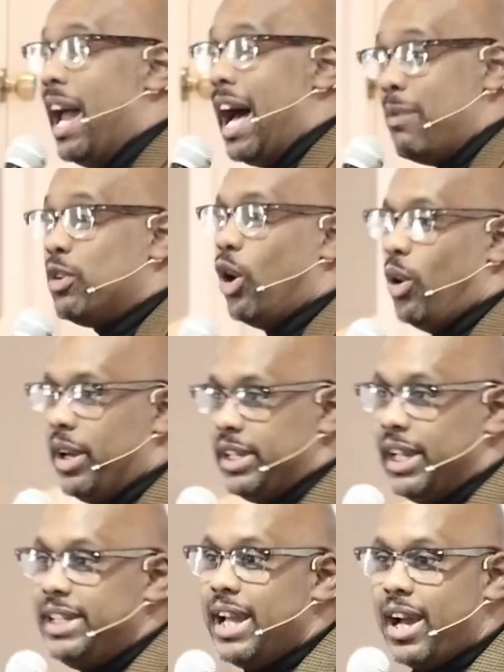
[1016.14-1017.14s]
I'm
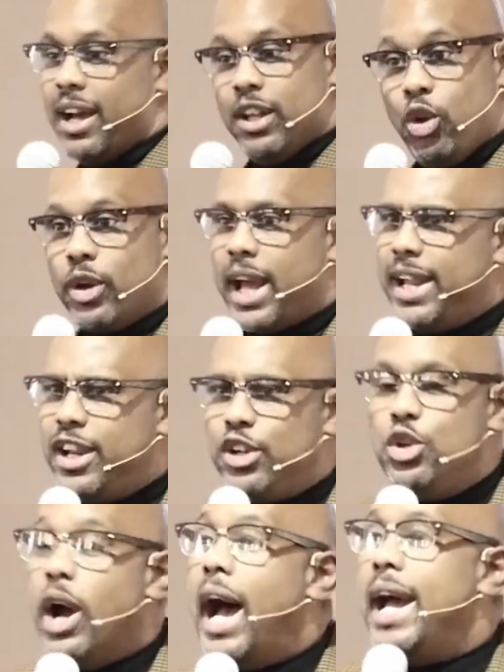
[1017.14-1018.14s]
going, yeah, Lord, I hear
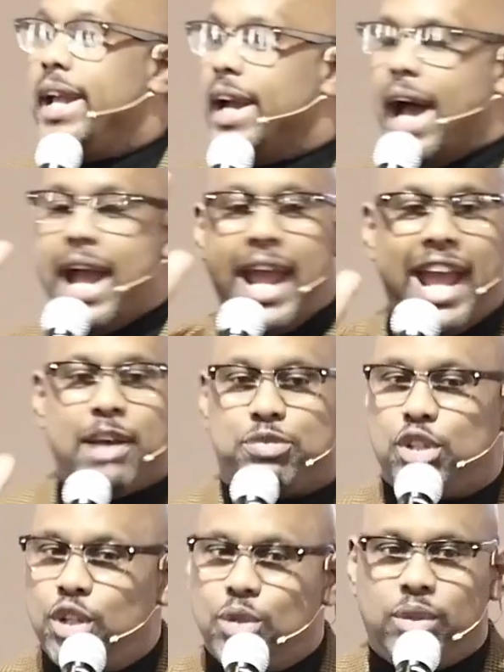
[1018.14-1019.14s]
you. I
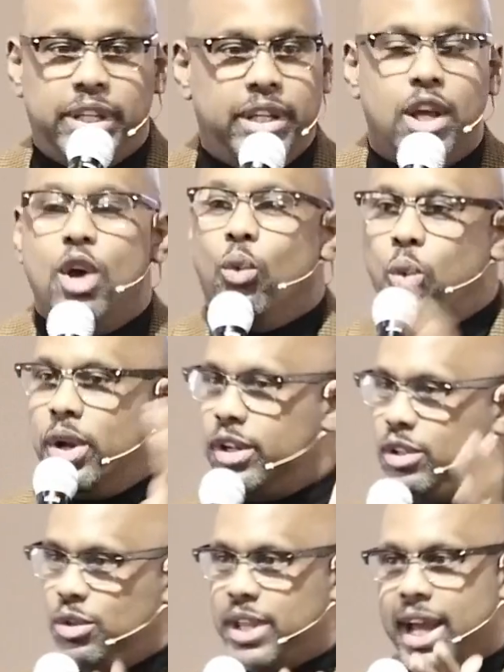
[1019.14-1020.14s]
absolutely want to
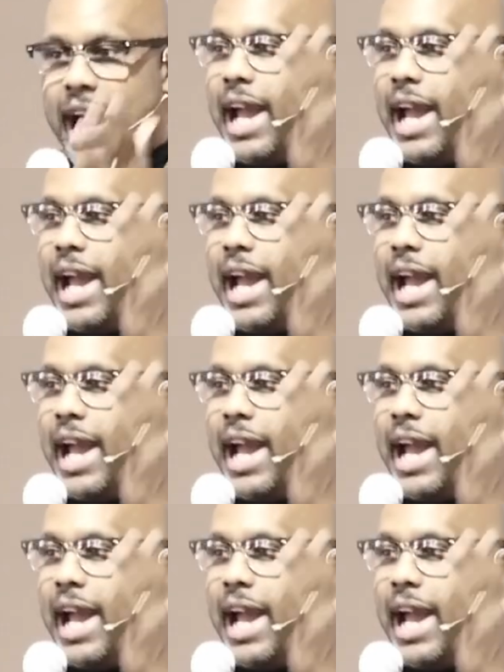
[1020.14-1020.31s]
do that.